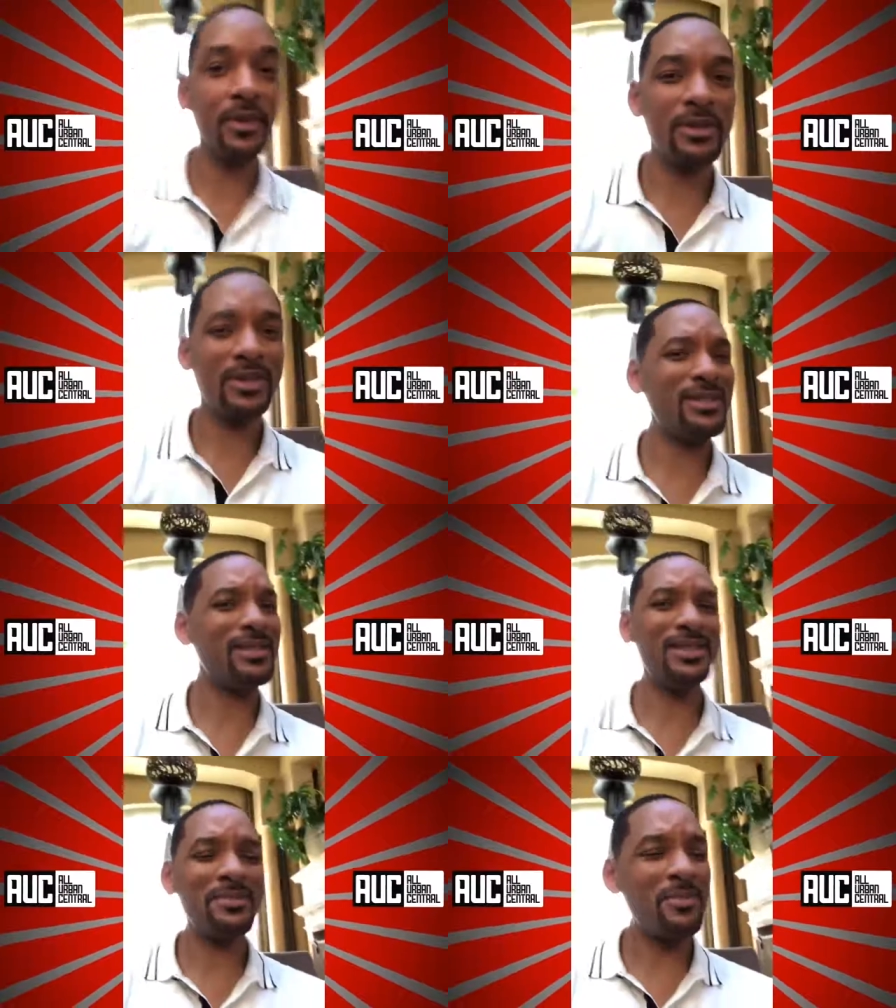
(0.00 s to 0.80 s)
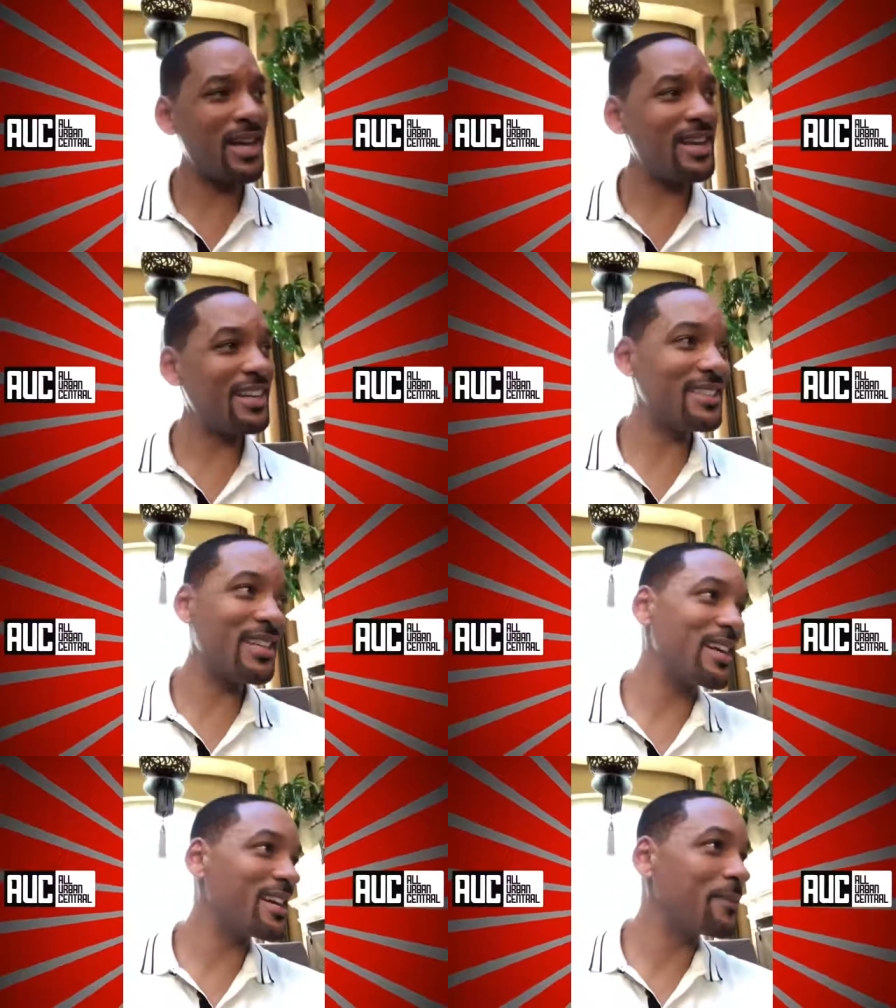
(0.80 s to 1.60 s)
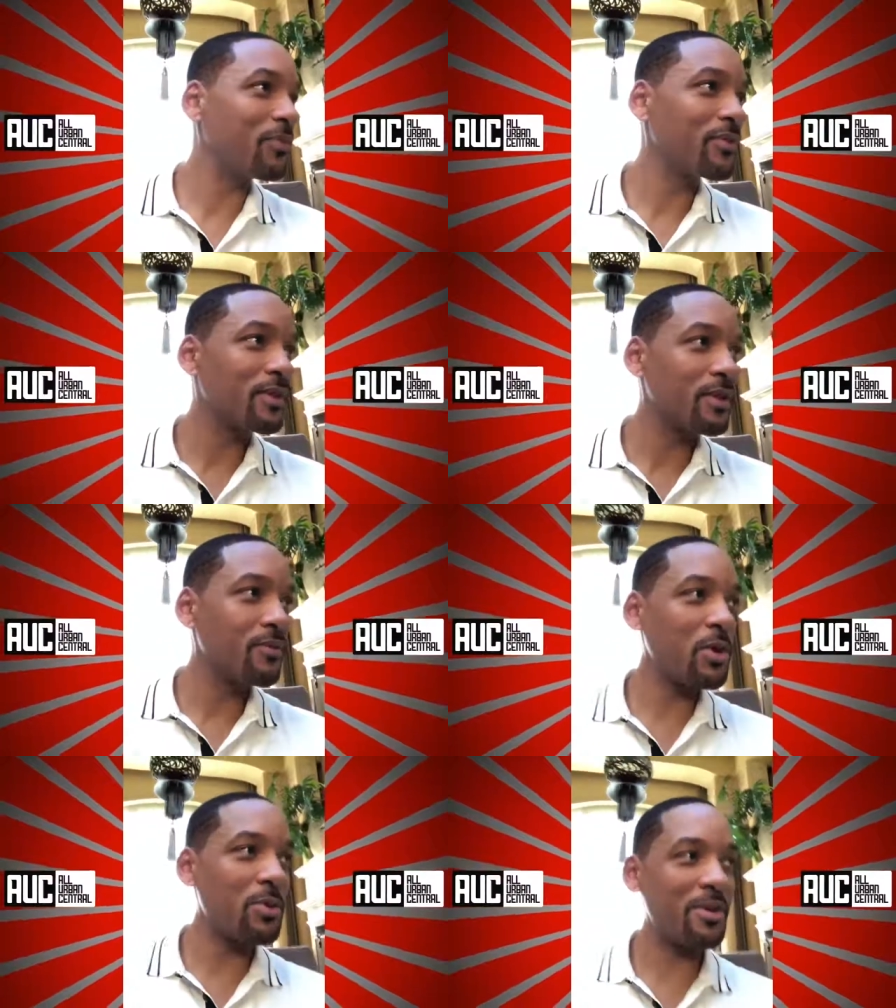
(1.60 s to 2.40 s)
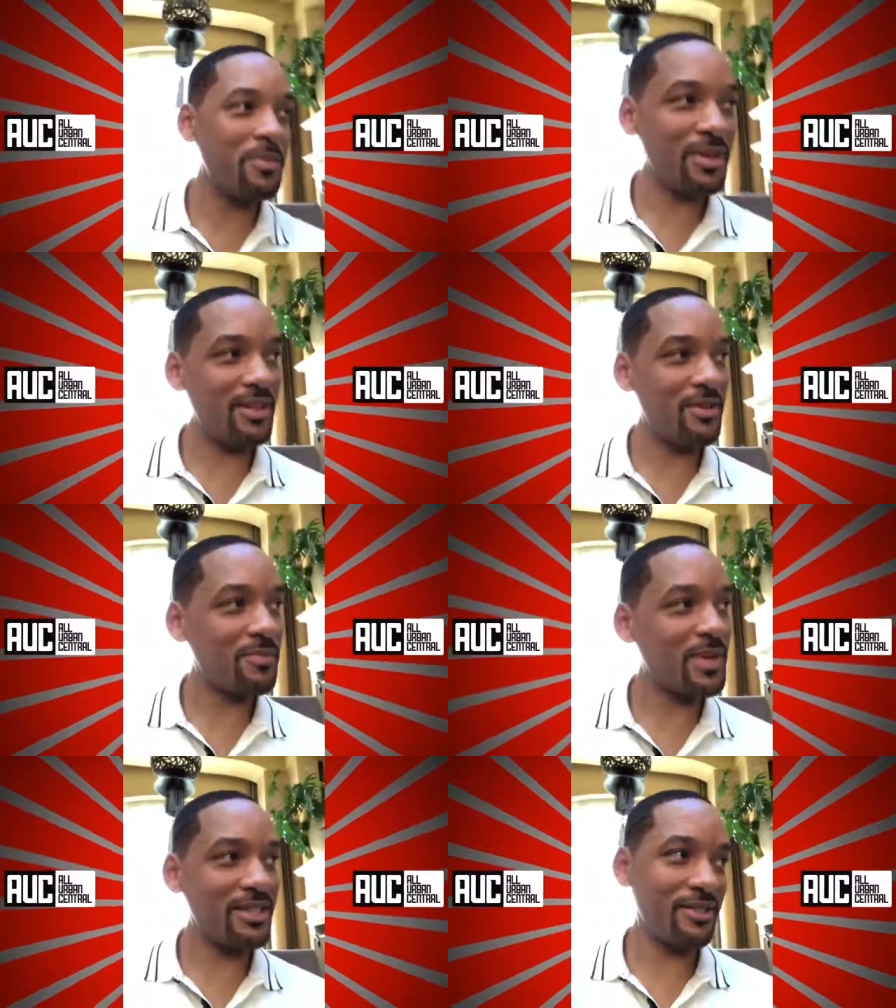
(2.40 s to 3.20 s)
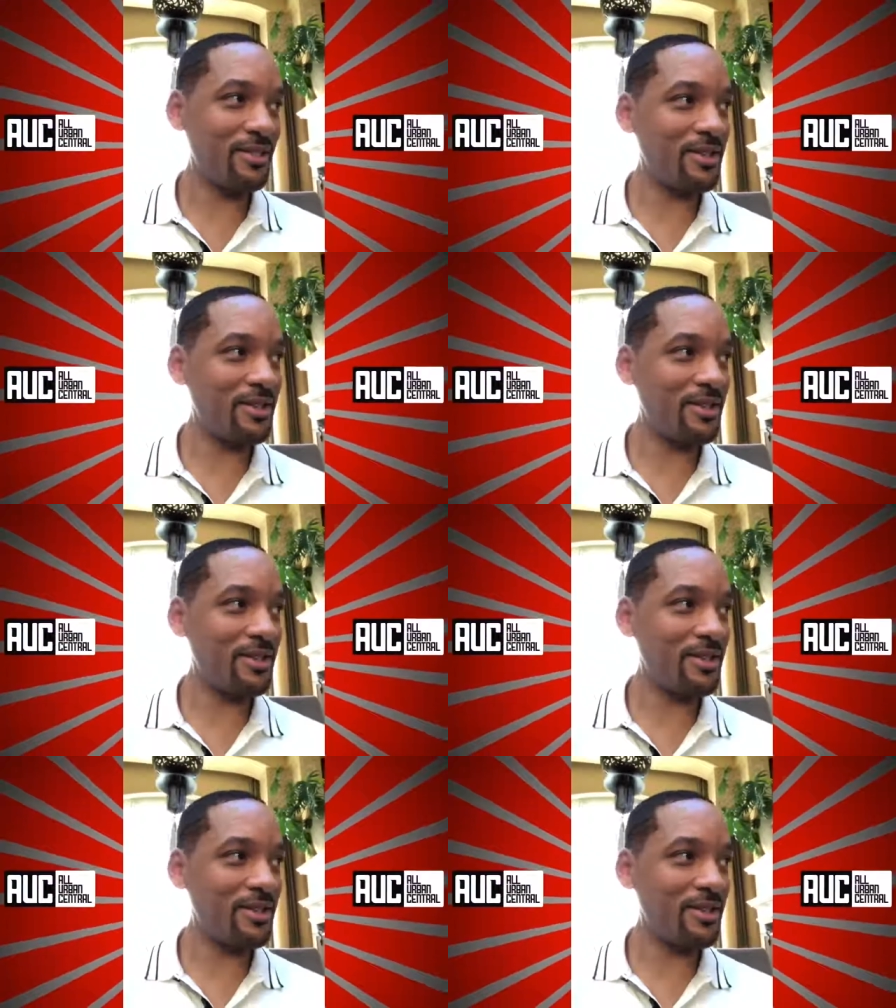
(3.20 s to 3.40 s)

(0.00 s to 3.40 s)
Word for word: Okay. This is just mine. It's like if you don't want to be on my,